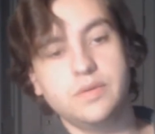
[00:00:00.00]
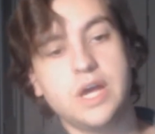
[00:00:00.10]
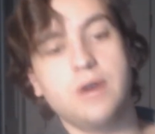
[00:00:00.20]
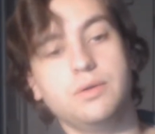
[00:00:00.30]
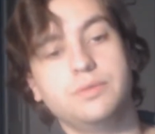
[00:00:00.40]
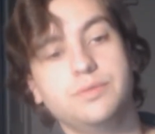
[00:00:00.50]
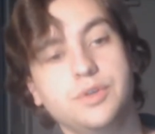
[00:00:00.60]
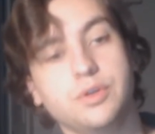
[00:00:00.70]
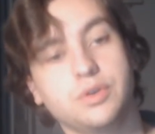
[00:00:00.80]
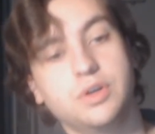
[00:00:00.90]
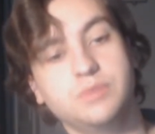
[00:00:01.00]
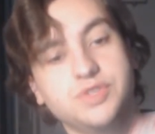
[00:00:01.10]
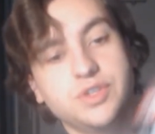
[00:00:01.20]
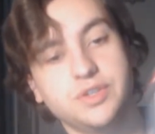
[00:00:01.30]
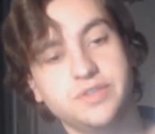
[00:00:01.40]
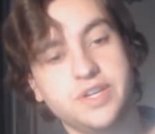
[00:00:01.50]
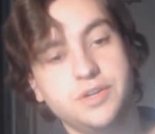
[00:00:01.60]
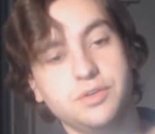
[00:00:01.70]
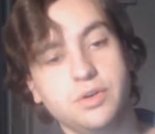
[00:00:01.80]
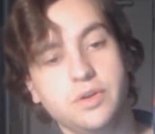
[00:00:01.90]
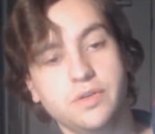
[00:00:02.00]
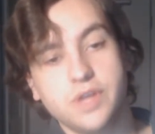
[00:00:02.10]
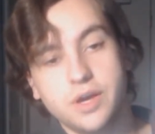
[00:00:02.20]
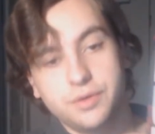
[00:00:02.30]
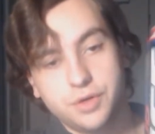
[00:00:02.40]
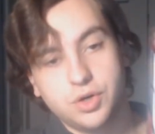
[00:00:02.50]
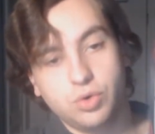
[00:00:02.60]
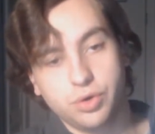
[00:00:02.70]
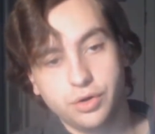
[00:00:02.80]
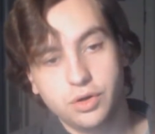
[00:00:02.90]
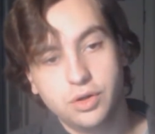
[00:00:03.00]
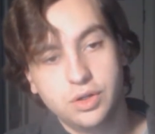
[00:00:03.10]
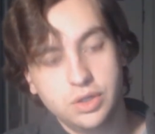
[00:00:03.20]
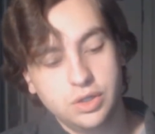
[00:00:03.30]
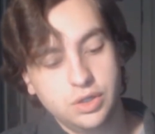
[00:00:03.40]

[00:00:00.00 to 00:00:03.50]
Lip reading: Now, here comes the contender. In the other corner,